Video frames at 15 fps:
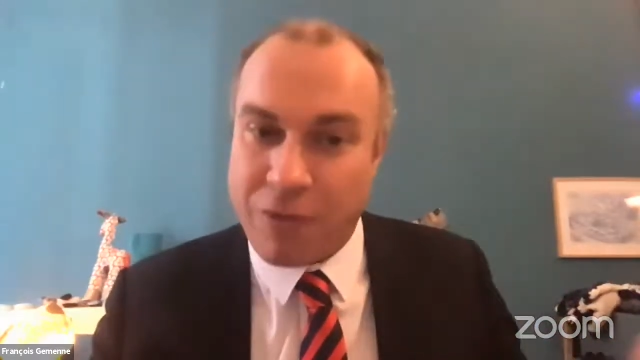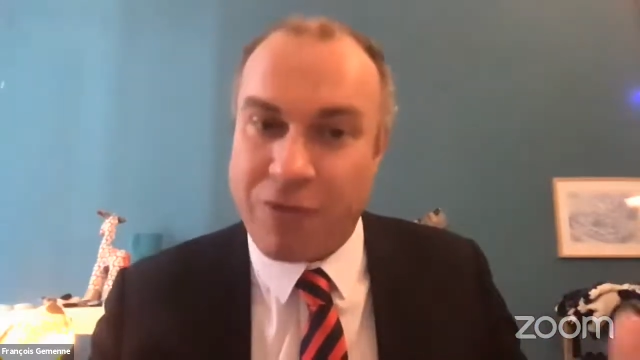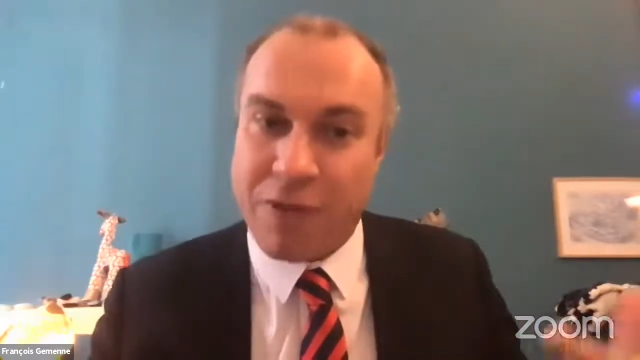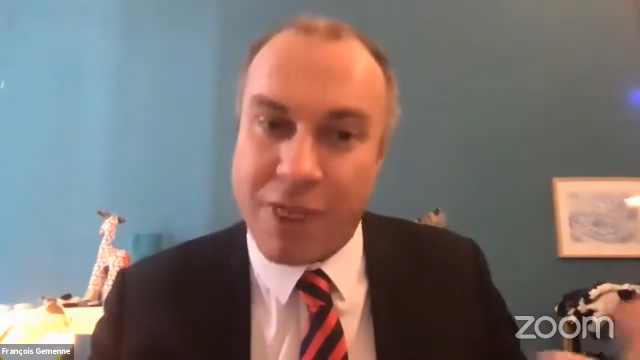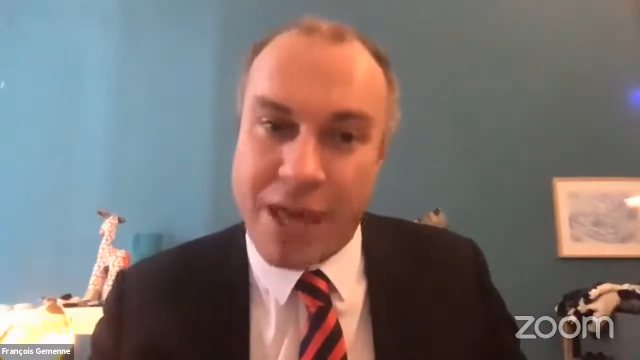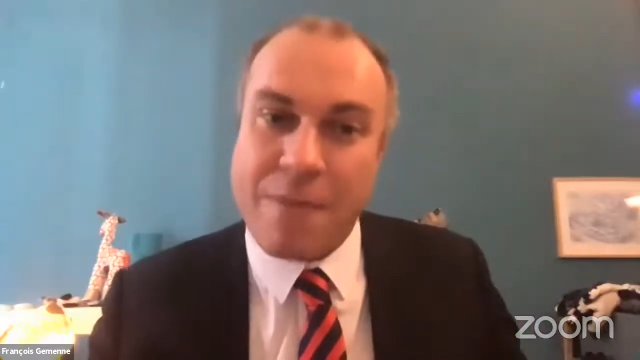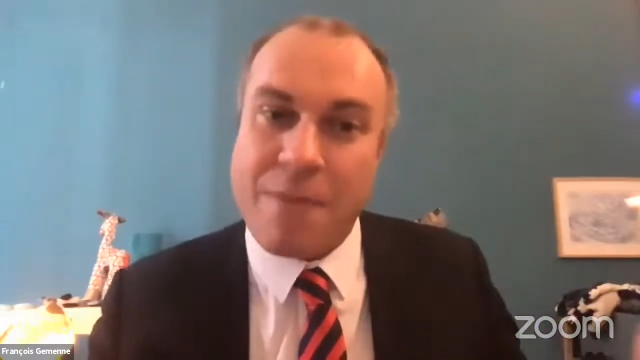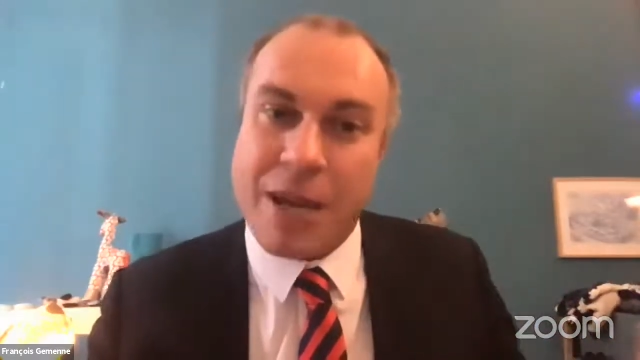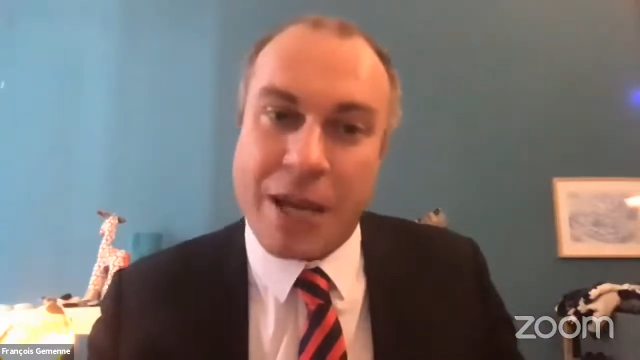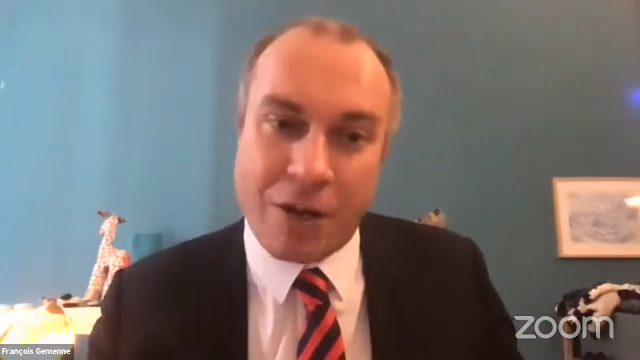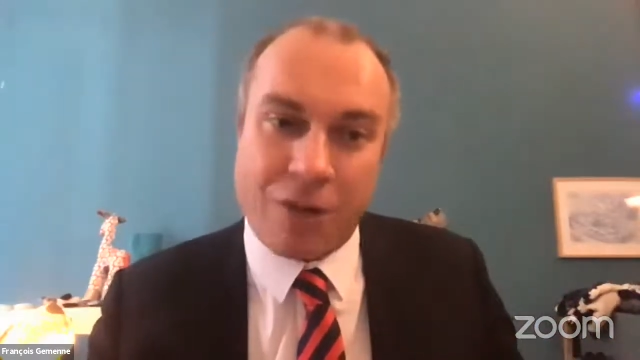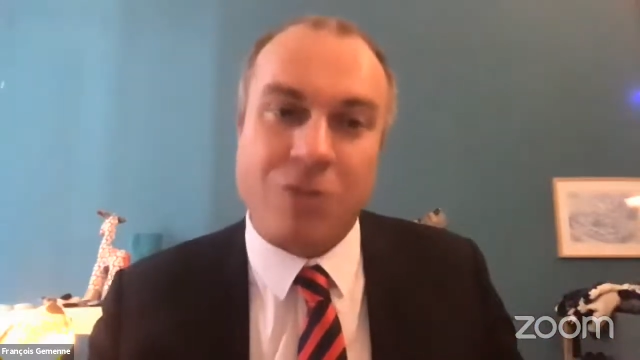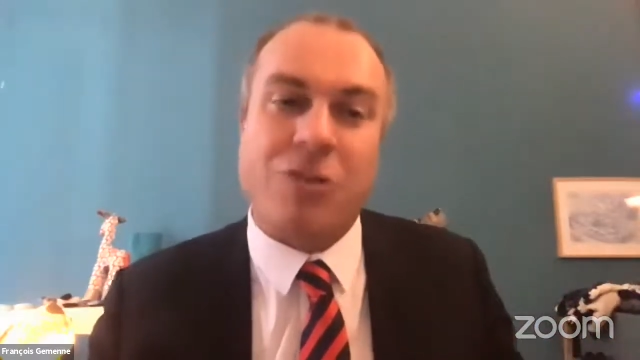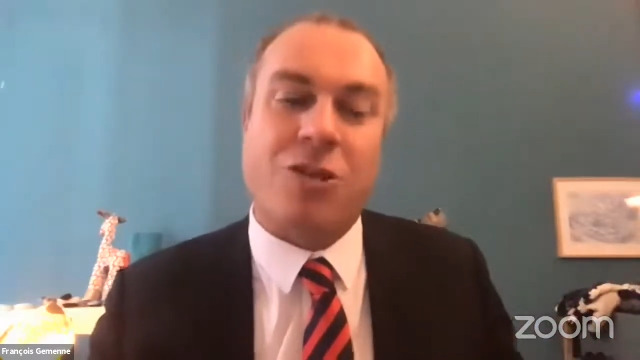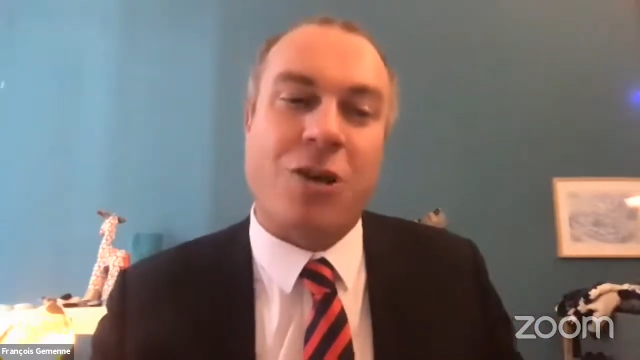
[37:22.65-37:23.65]
for them and a
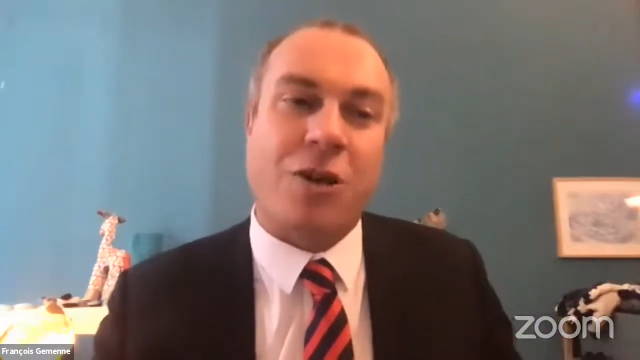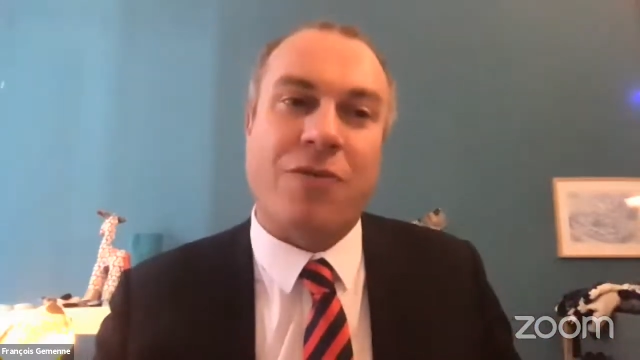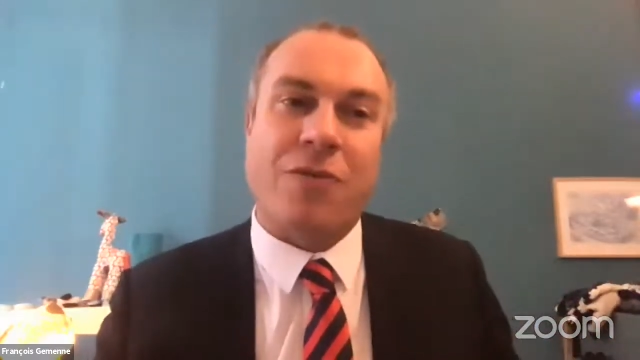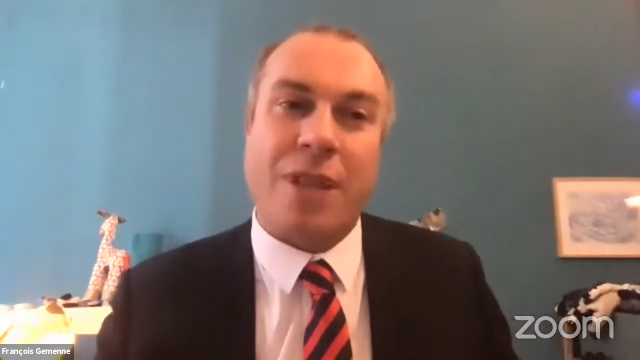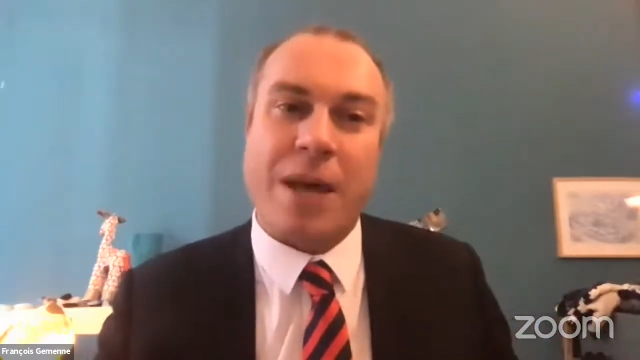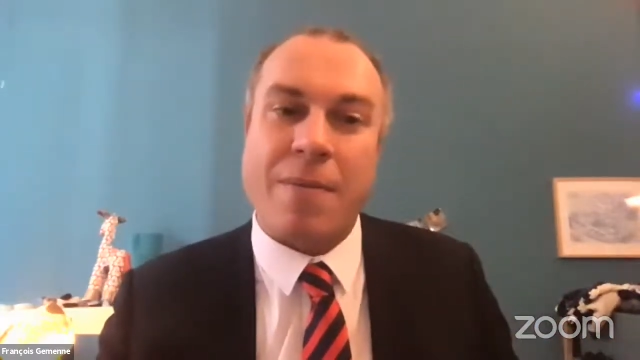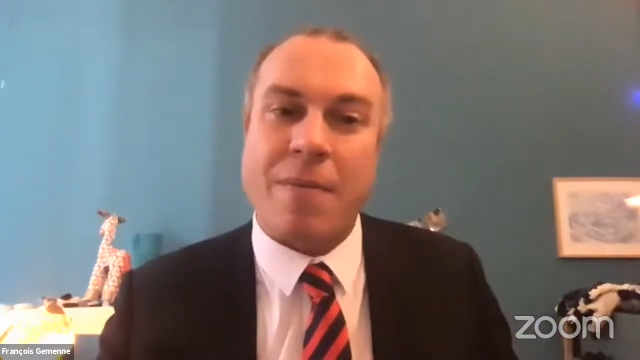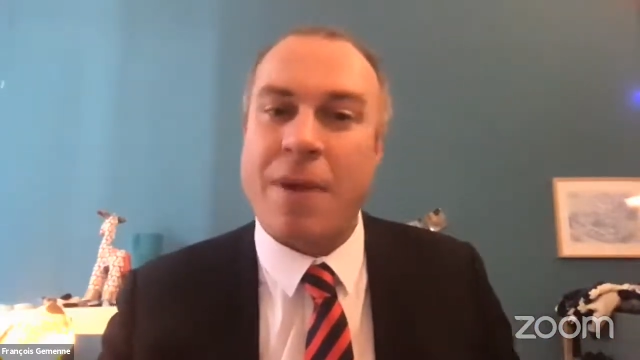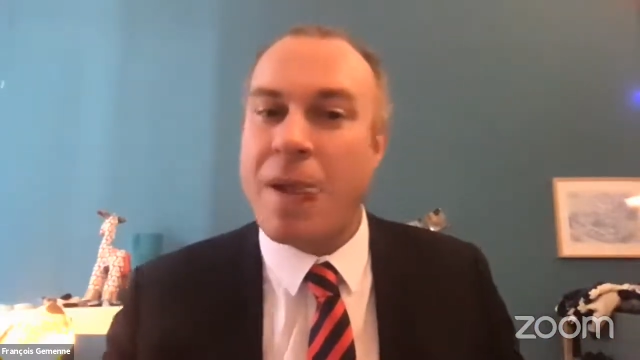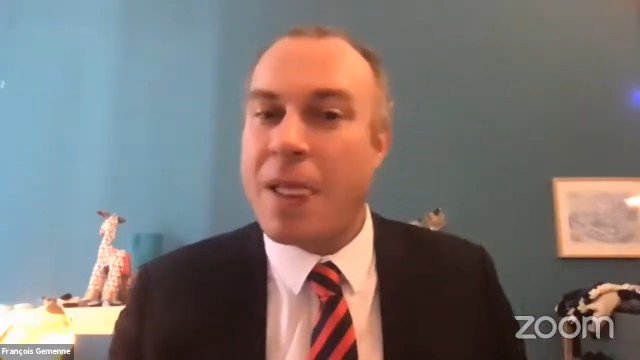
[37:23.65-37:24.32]
concern for them.